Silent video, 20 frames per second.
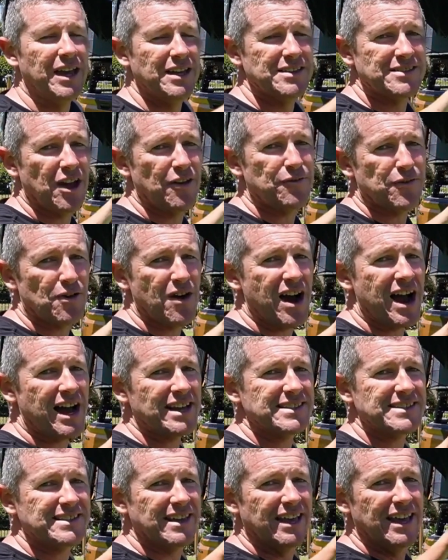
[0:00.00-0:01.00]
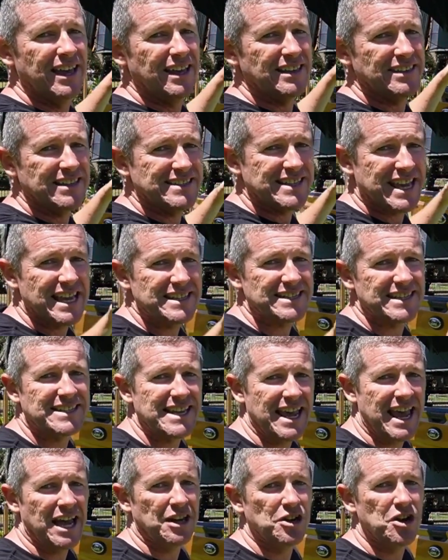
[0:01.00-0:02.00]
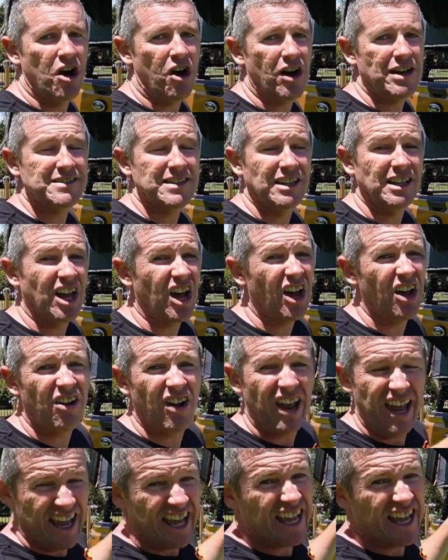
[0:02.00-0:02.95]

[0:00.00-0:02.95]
So for us, this gets it down nice and low.